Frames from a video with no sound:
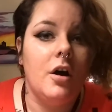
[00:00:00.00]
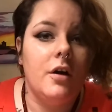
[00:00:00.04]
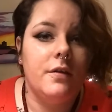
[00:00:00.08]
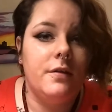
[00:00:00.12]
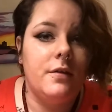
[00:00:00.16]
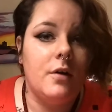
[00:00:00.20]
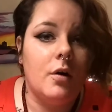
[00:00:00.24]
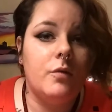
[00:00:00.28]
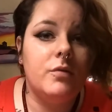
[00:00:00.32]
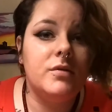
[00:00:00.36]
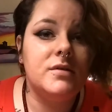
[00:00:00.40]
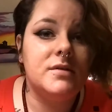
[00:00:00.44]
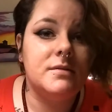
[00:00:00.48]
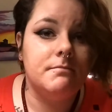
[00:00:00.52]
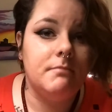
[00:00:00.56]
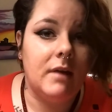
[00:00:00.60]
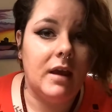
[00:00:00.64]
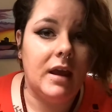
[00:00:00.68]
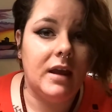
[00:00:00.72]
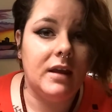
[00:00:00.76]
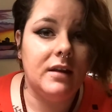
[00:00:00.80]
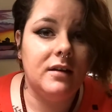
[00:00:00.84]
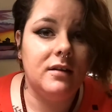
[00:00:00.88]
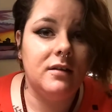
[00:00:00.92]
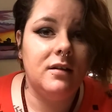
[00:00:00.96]
those
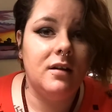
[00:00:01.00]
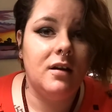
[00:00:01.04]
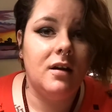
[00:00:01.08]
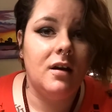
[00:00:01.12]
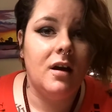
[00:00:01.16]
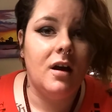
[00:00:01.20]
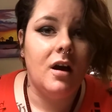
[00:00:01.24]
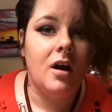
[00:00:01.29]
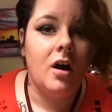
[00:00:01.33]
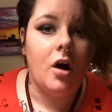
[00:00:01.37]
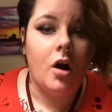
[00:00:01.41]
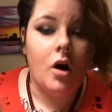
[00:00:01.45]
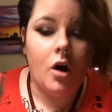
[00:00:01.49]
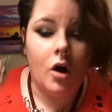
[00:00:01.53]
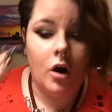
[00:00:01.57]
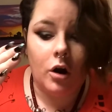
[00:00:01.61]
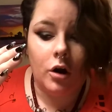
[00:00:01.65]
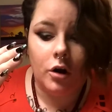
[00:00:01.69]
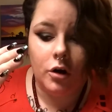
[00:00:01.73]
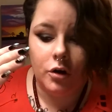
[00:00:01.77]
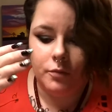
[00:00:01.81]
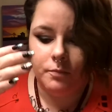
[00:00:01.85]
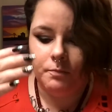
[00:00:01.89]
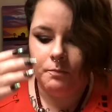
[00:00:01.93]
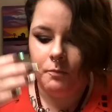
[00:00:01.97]
men are